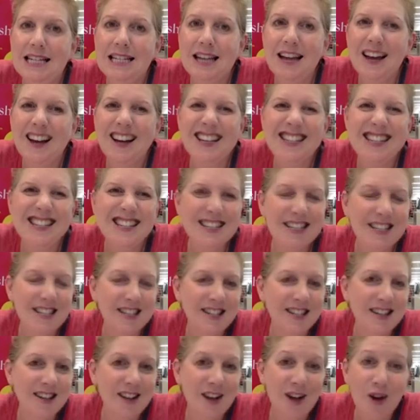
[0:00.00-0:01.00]
I
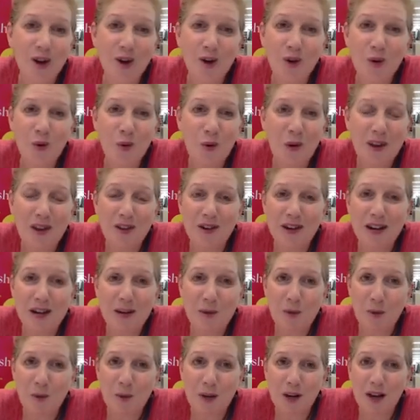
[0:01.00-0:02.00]
didn't know whether
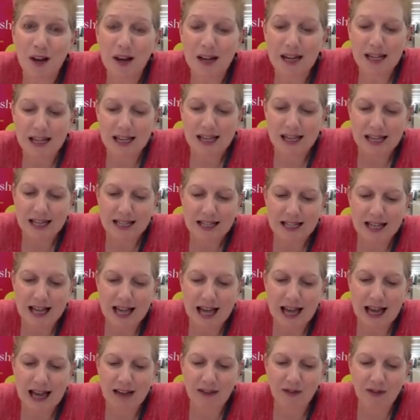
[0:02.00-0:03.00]
anyone would like it. I
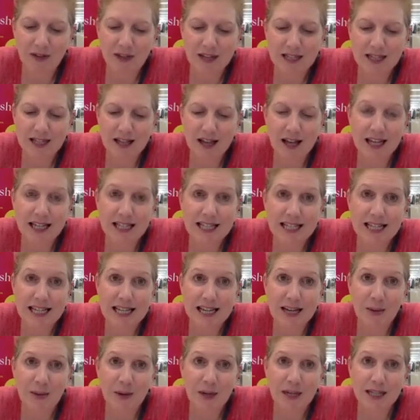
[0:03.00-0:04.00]
had this
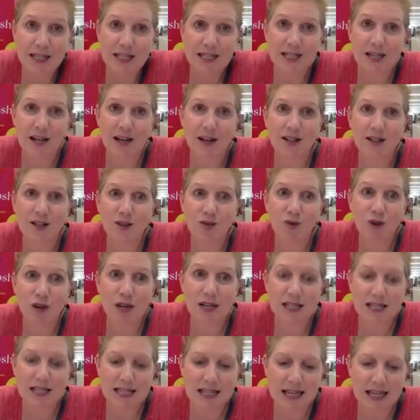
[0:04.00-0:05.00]
idea when I started
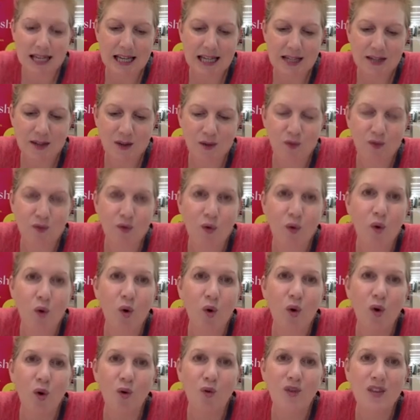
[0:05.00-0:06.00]
writing it
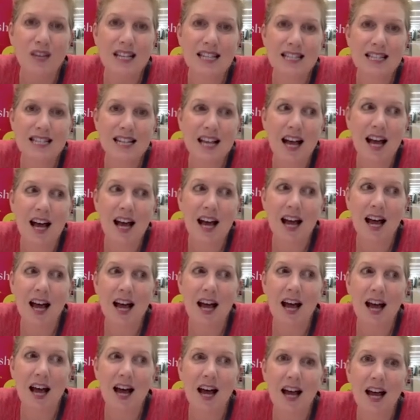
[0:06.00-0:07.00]
for this
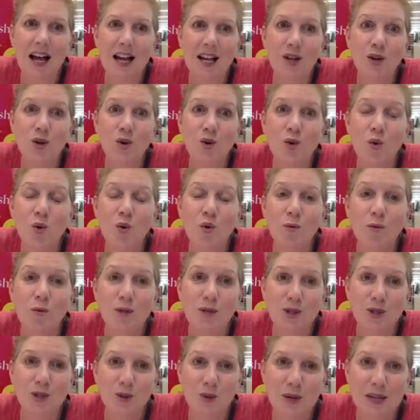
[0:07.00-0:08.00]

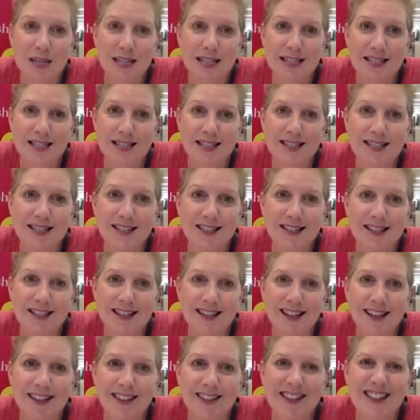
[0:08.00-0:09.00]
enormous twist,
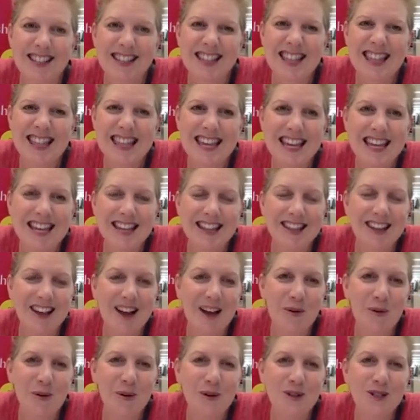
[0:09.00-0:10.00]
this thing that
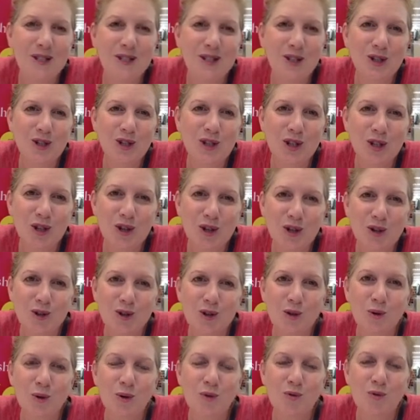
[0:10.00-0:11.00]
I wanted to do
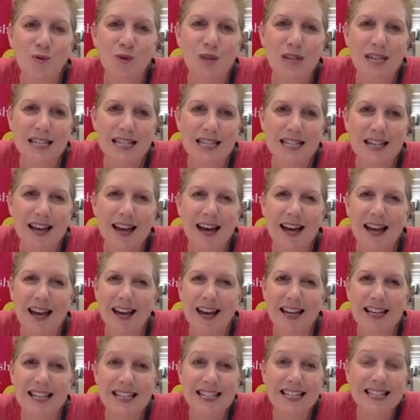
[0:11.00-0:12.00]
to a reader. And
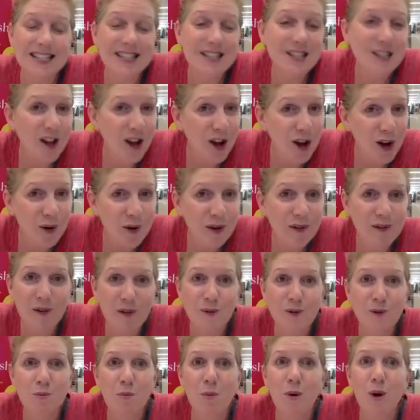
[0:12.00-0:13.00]
I didn't know if it
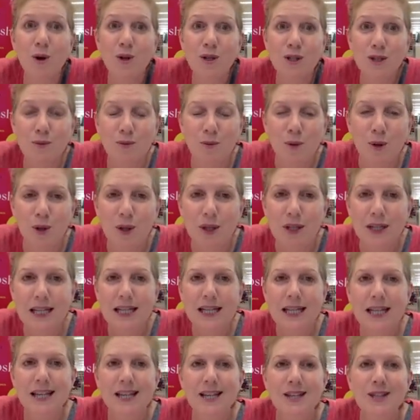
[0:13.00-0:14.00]
was possible
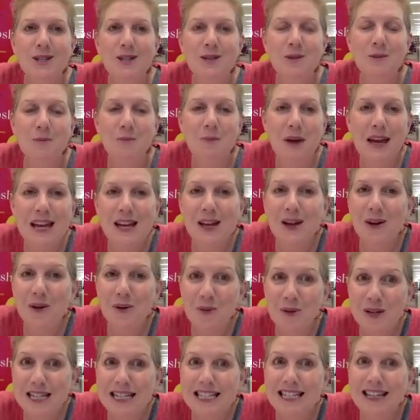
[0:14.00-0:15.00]
to make a
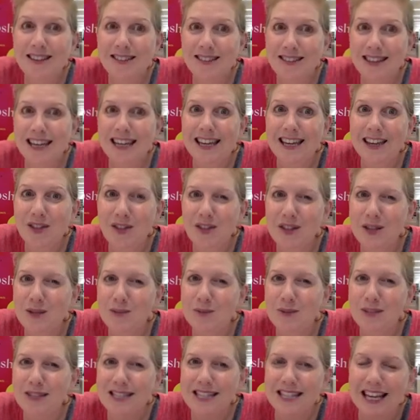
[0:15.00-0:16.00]
reader think this
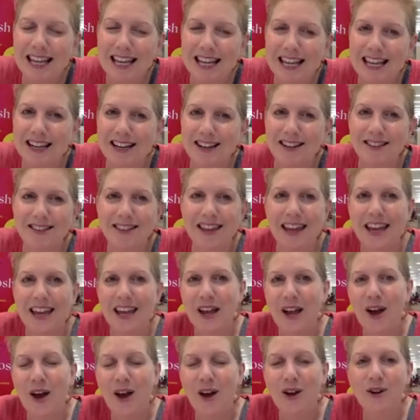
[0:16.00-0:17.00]
particular
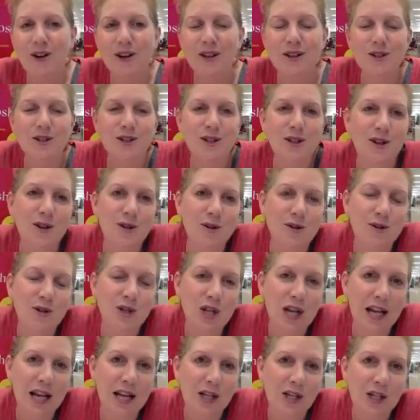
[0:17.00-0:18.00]
thing only to
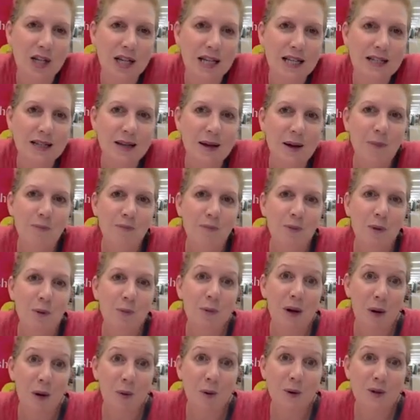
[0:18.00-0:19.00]
change it,
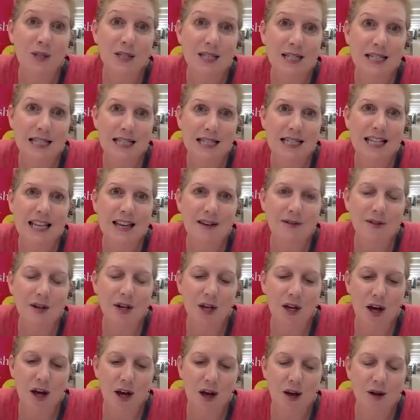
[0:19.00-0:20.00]
but I wanted to give it a
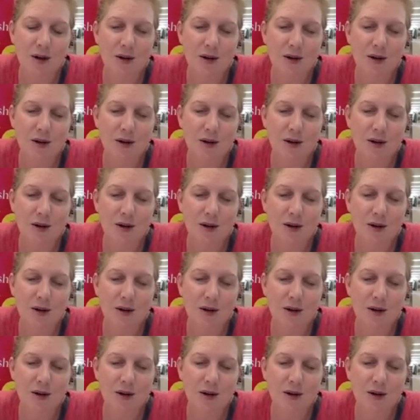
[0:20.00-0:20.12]
go.